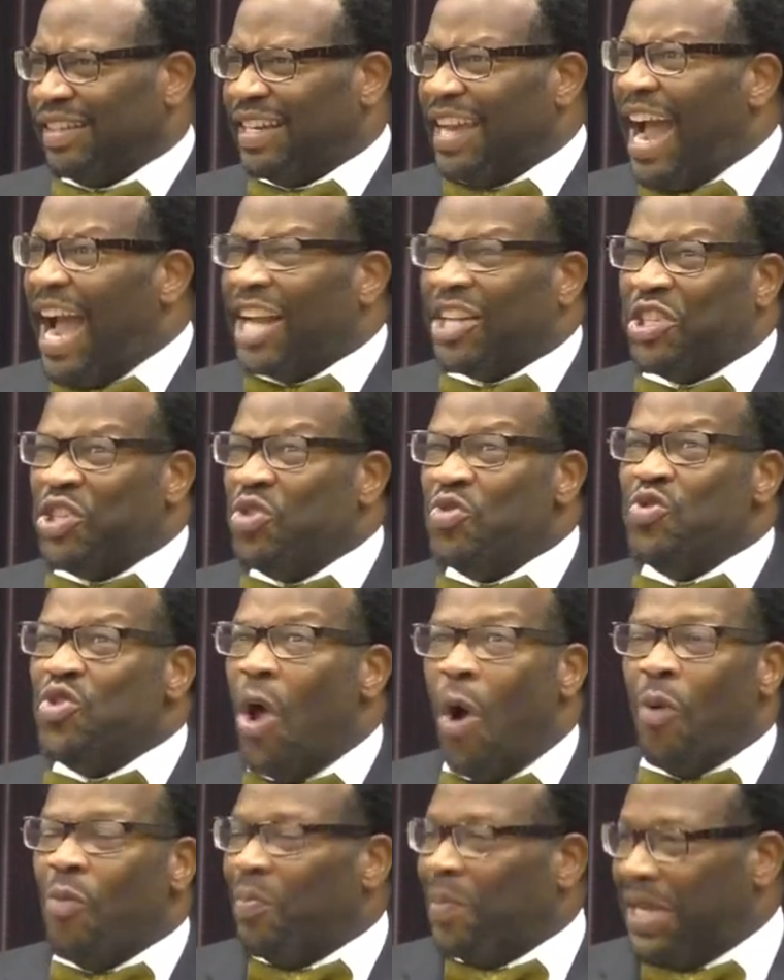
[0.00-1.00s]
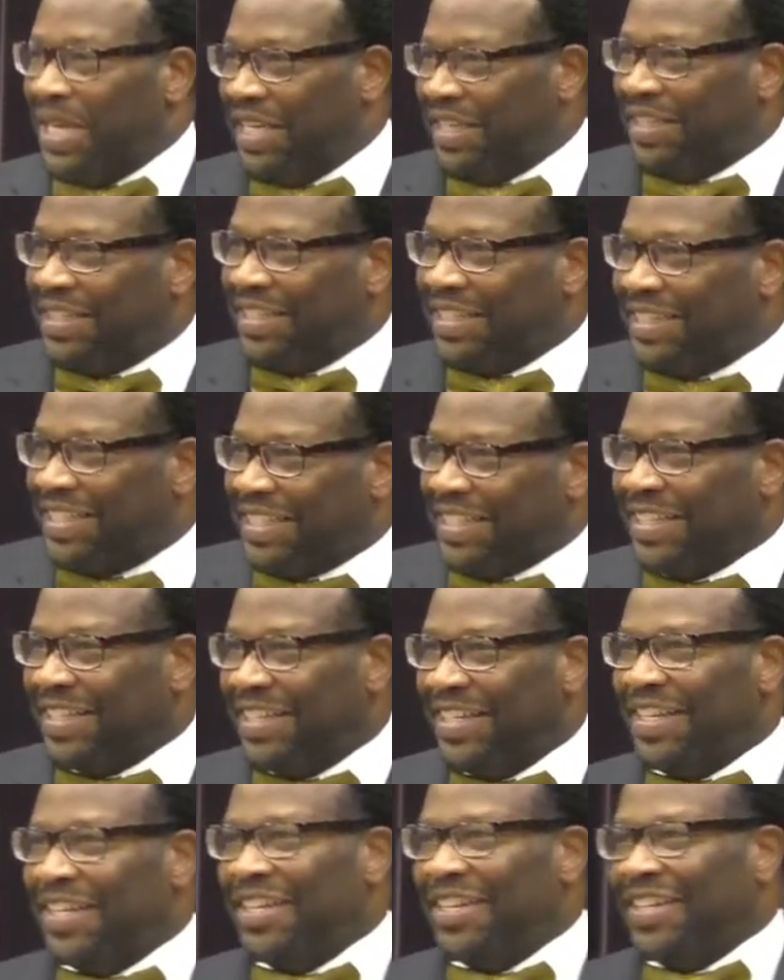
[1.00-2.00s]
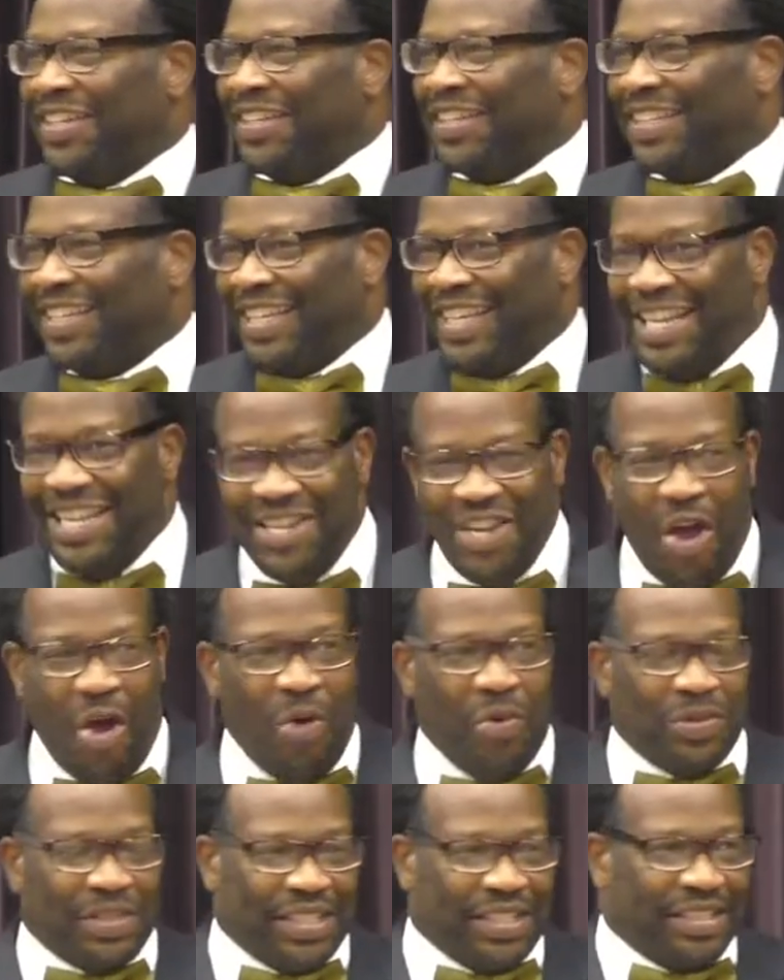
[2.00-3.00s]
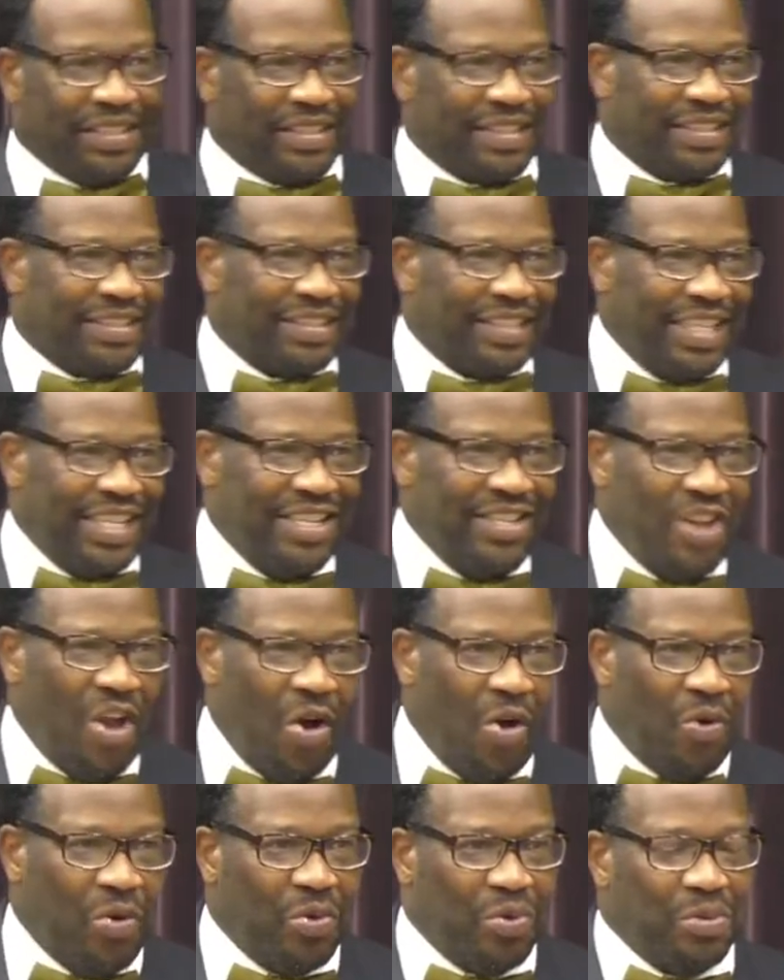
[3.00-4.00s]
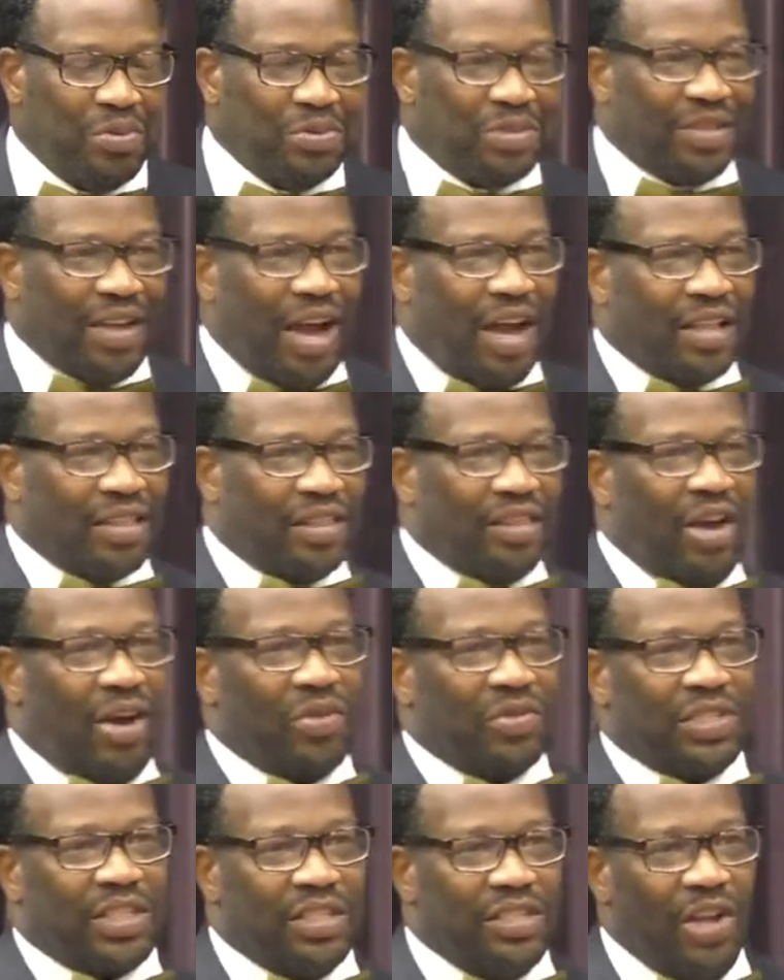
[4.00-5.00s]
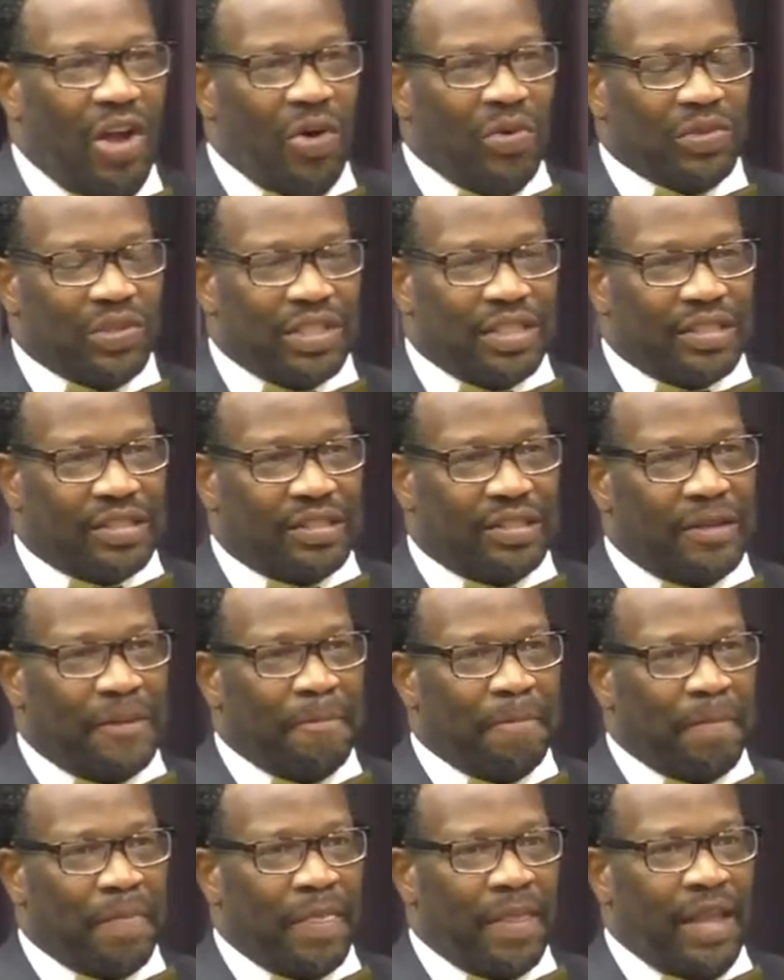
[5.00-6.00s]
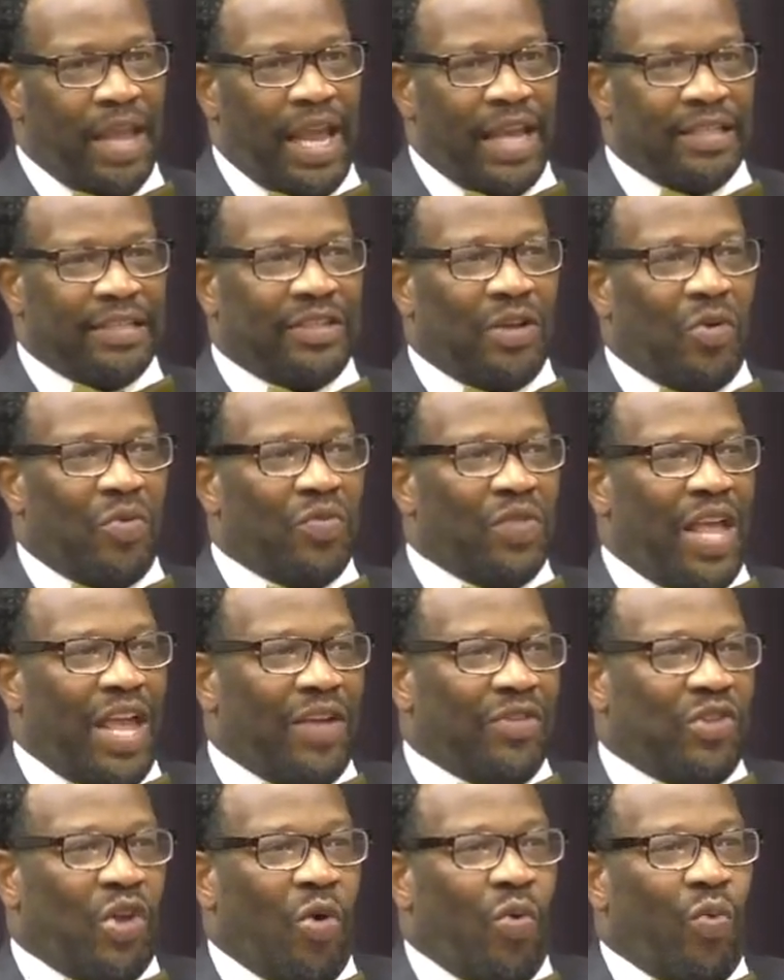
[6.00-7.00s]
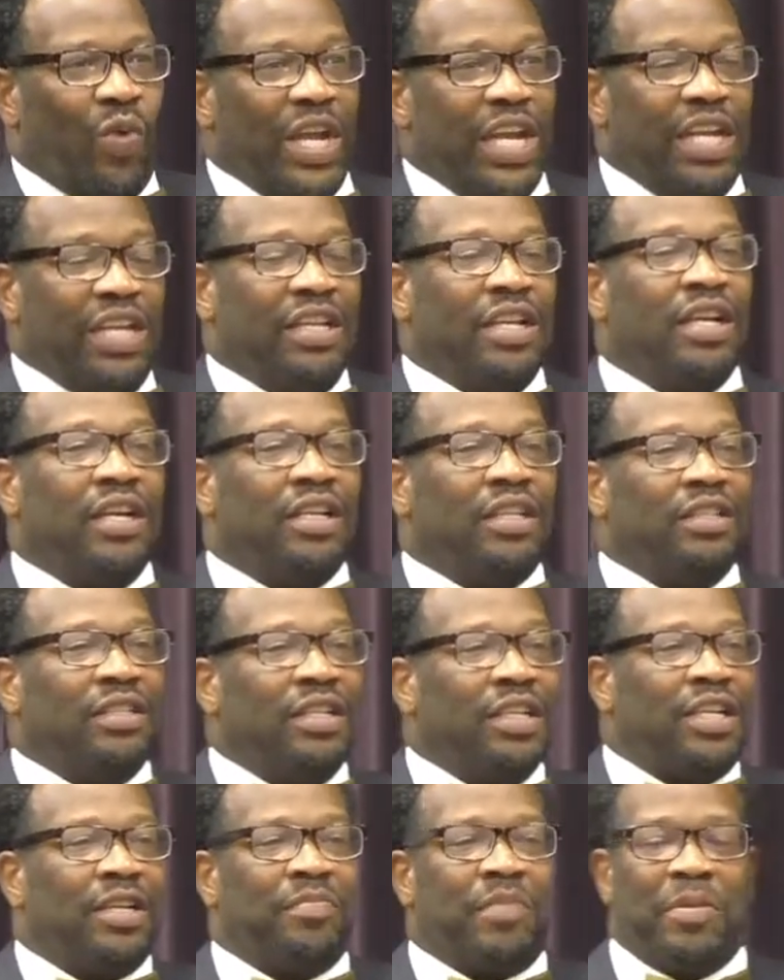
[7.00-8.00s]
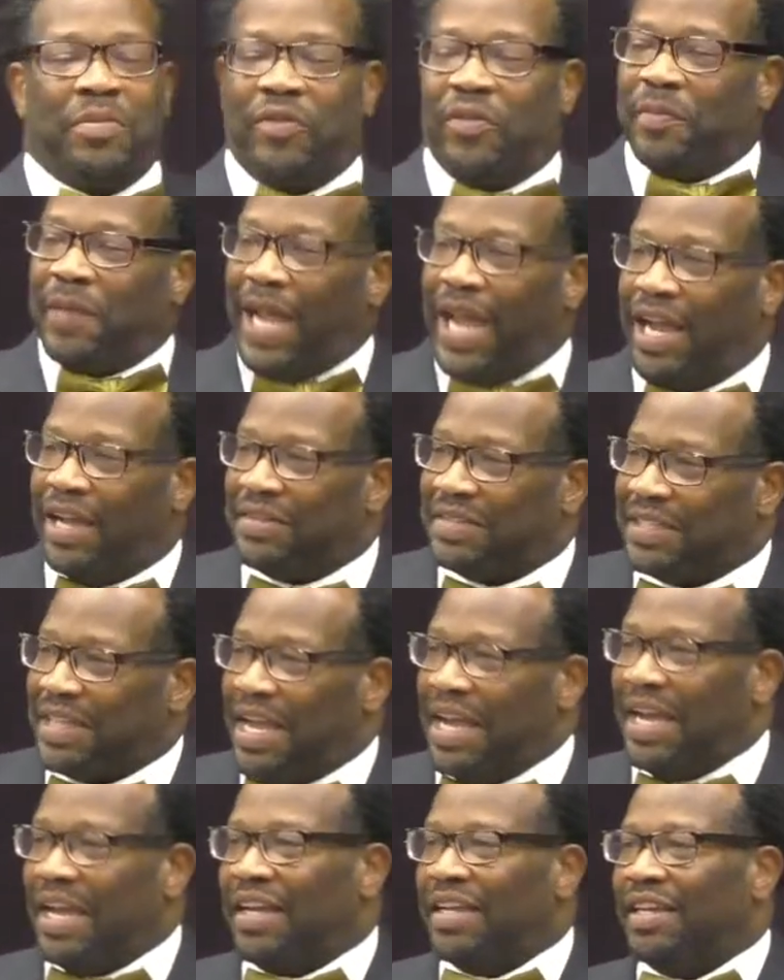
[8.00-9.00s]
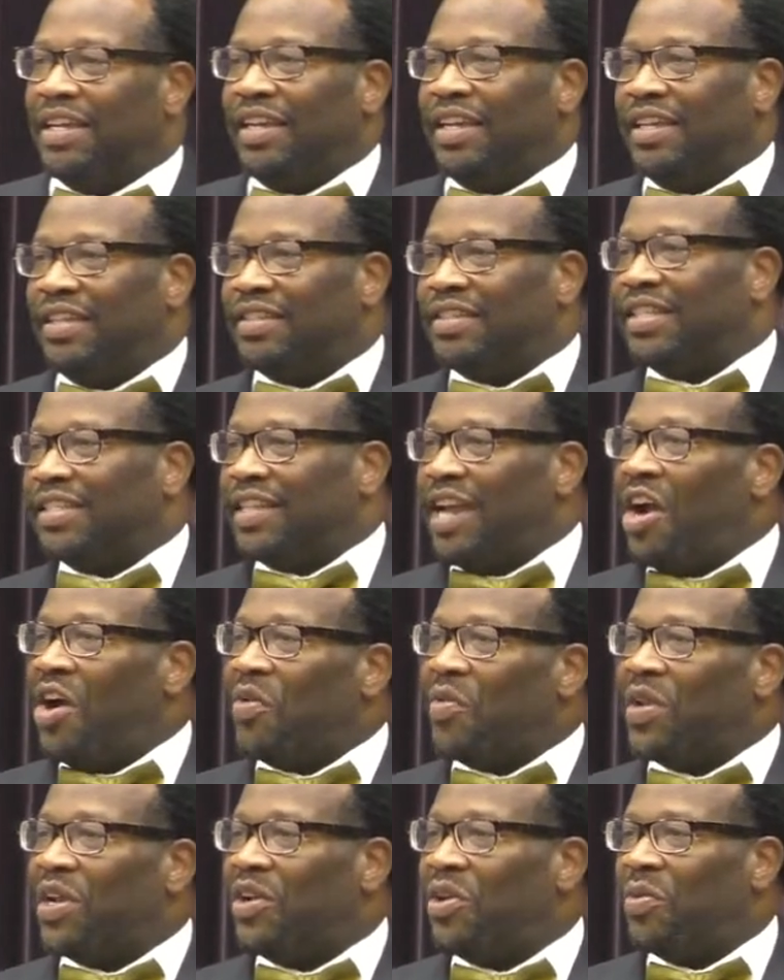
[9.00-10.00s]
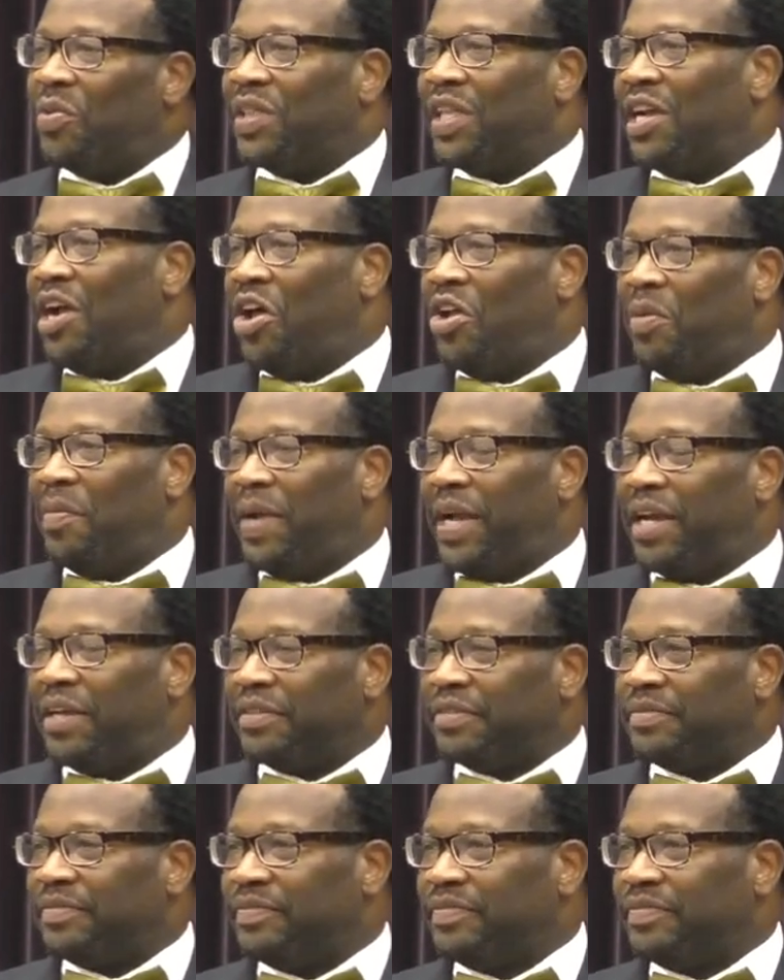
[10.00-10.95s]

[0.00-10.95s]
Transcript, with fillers: God, you know me. He knows us. He knows our thoughts. He knows us. And so, as though we look at people from the outside, he says, I already know what they're all about.